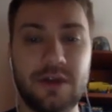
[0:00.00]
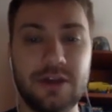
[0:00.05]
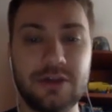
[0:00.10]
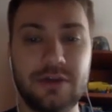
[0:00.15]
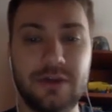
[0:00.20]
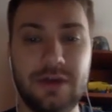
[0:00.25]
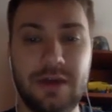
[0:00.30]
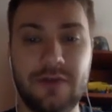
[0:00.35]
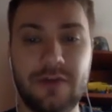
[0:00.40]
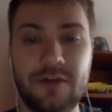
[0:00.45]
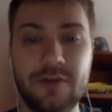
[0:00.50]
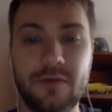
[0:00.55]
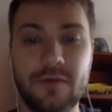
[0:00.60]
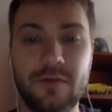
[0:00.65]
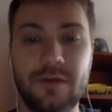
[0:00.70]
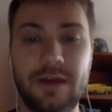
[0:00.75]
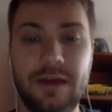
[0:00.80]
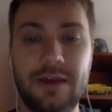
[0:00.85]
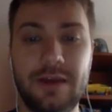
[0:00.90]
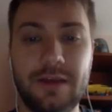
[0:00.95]
So we have
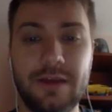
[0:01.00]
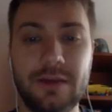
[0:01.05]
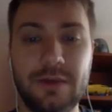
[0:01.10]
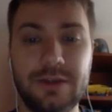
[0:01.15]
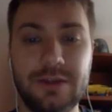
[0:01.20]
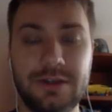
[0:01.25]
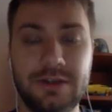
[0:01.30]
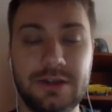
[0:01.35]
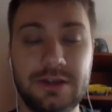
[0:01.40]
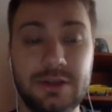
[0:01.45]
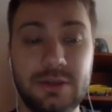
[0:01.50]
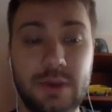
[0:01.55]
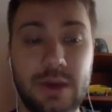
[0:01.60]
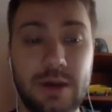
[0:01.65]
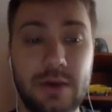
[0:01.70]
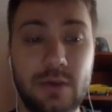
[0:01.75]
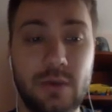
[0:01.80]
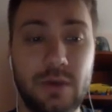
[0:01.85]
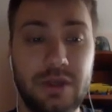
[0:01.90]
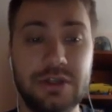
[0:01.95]
removed the element with index
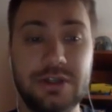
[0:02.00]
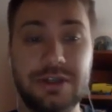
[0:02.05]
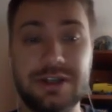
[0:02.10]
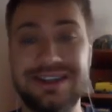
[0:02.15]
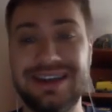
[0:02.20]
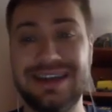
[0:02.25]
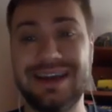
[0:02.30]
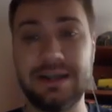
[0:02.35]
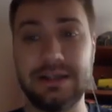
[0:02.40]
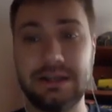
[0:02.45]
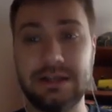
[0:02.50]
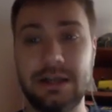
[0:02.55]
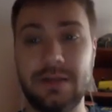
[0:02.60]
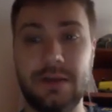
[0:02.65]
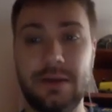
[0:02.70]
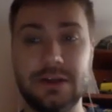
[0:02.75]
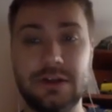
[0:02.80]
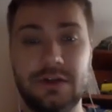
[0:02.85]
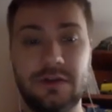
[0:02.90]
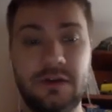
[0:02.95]
1, which is the second
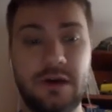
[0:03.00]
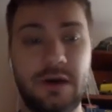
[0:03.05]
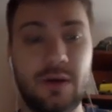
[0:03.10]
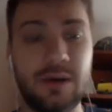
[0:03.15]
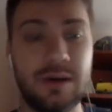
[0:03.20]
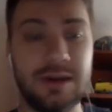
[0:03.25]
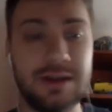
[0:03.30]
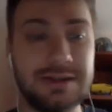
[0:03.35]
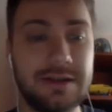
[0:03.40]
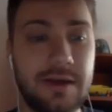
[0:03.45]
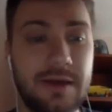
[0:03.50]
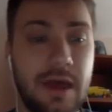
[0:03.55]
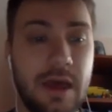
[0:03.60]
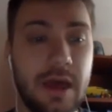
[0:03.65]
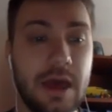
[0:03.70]
element of our list.